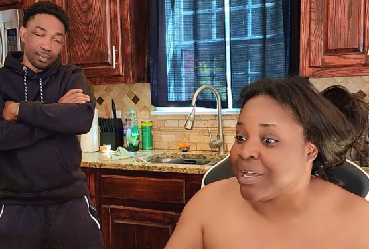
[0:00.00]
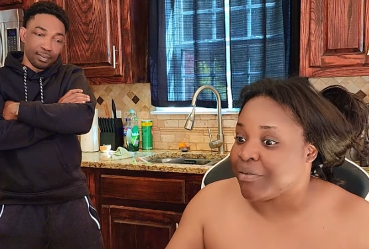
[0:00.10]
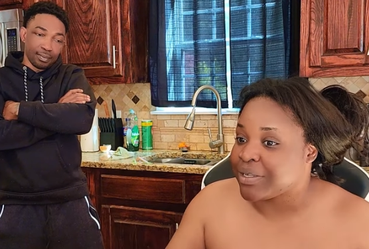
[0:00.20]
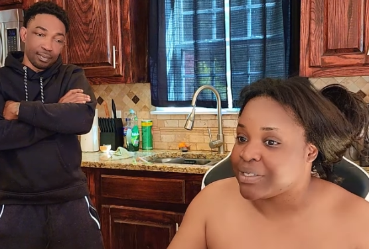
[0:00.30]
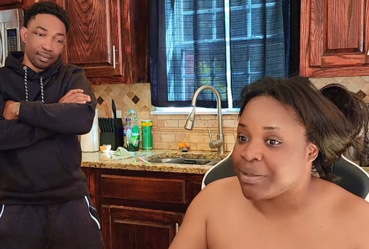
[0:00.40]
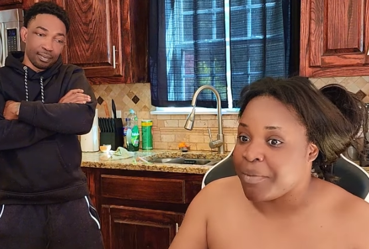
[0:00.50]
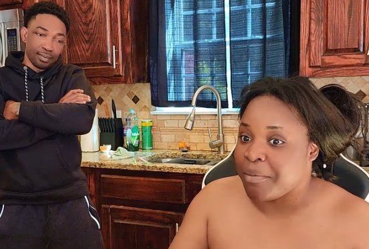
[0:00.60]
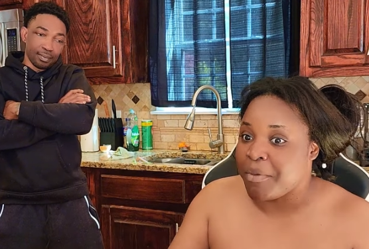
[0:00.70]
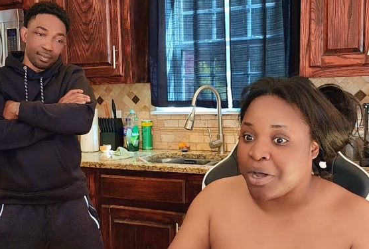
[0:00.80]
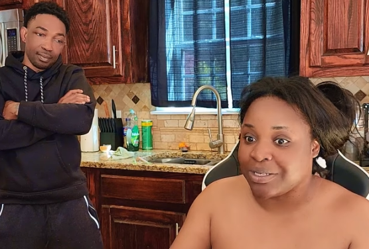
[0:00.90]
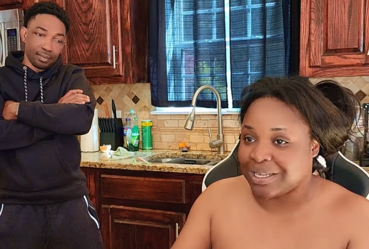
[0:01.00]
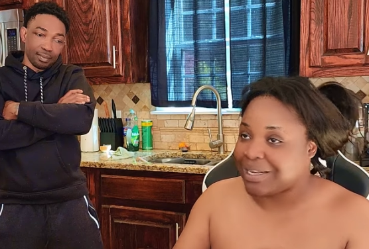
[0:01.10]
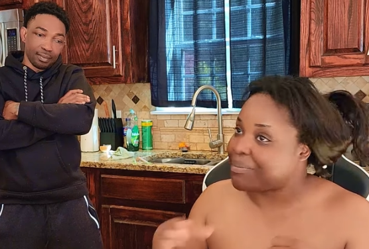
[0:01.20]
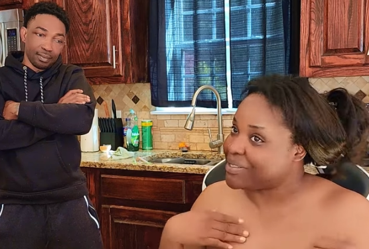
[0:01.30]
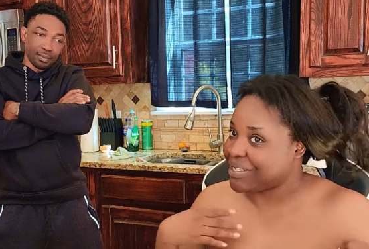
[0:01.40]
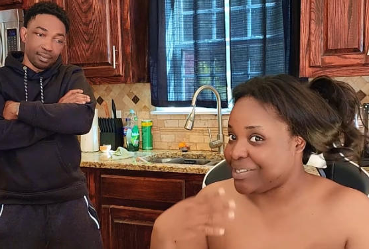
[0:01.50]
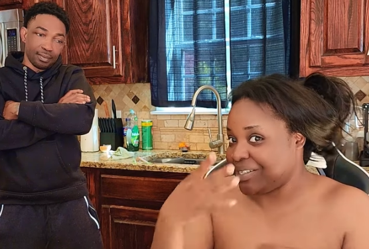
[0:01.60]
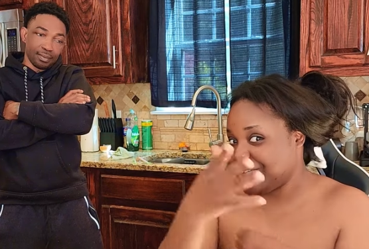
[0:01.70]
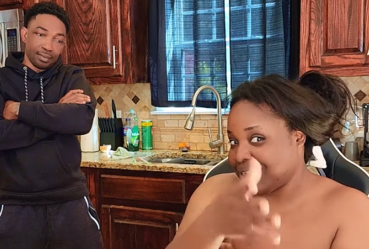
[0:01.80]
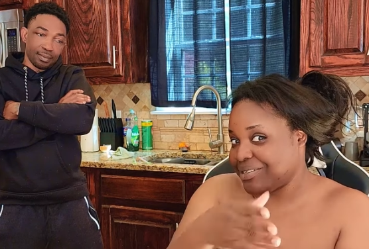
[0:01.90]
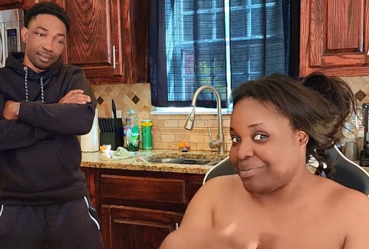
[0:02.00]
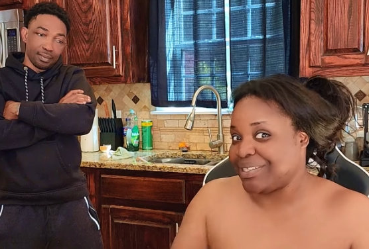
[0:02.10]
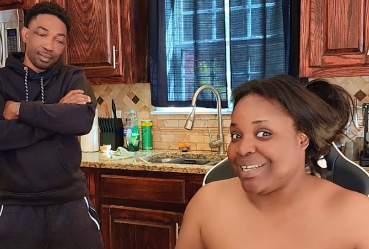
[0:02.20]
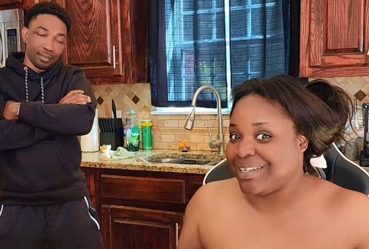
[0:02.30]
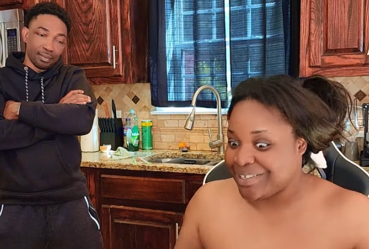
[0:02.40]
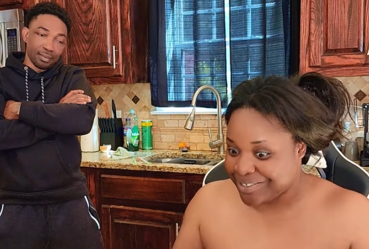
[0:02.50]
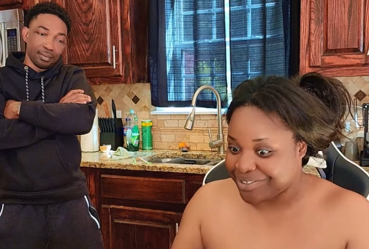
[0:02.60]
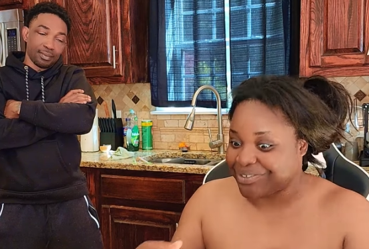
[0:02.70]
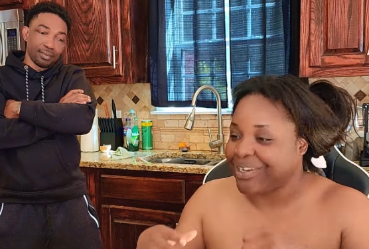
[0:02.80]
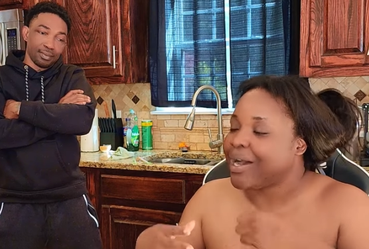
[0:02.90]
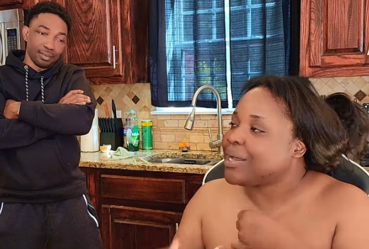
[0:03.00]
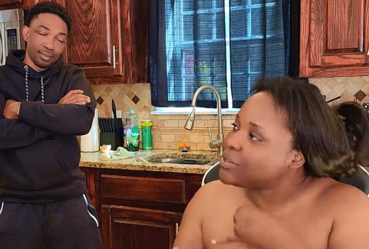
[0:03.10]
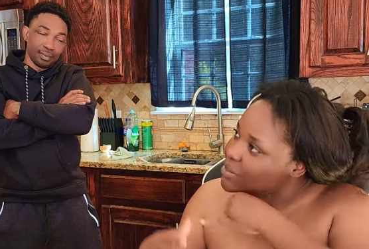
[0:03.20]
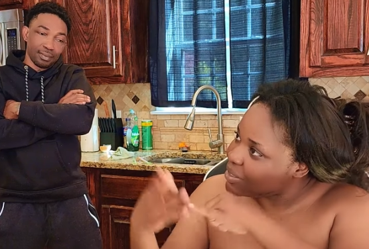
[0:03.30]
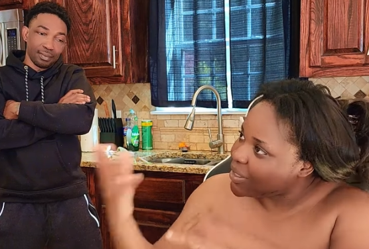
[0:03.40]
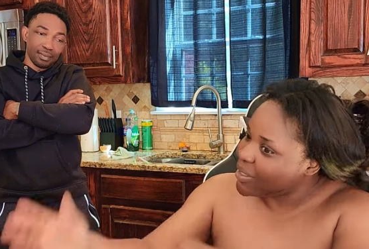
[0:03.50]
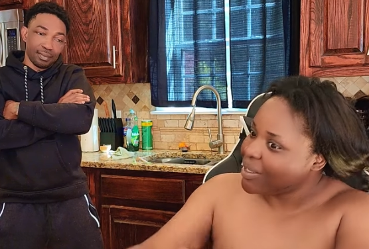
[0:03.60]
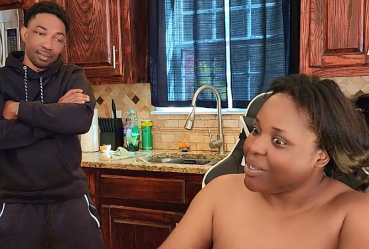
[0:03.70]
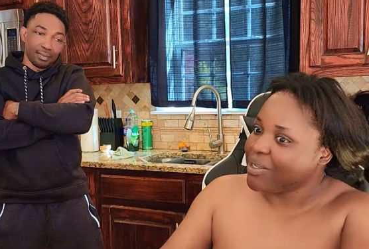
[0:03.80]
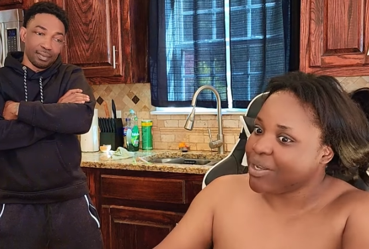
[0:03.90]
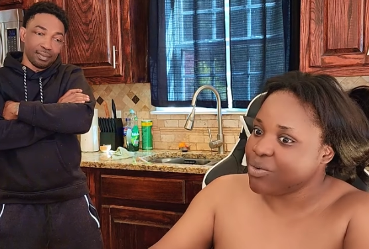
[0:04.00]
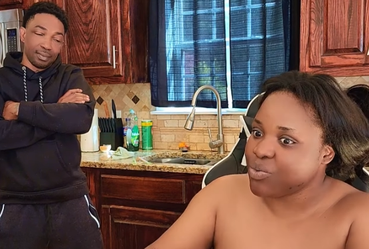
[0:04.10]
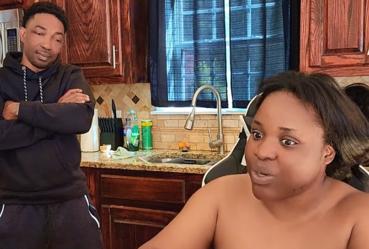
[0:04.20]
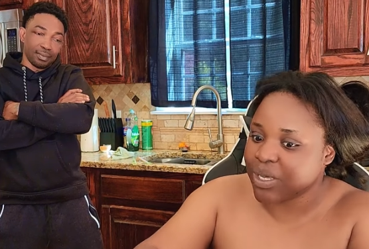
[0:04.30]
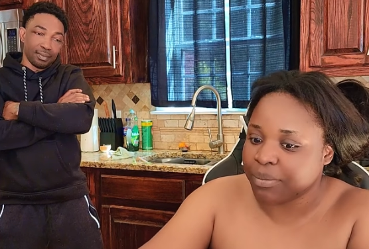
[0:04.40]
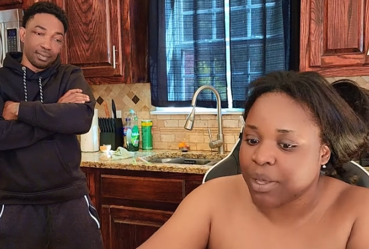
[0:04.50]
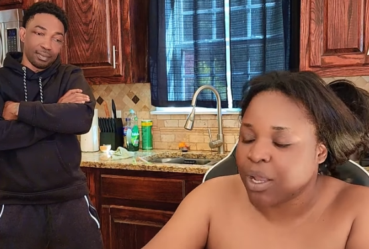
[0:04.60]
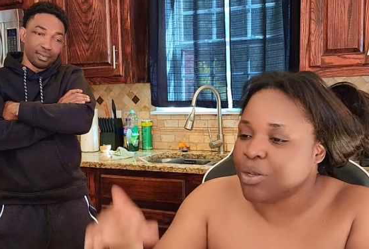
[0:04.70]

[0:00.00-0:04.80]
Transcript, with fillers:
Speaker 1: And Roxy said, my born to kill him. I say, see, Roxy, me tell her not you. And she said, you know him.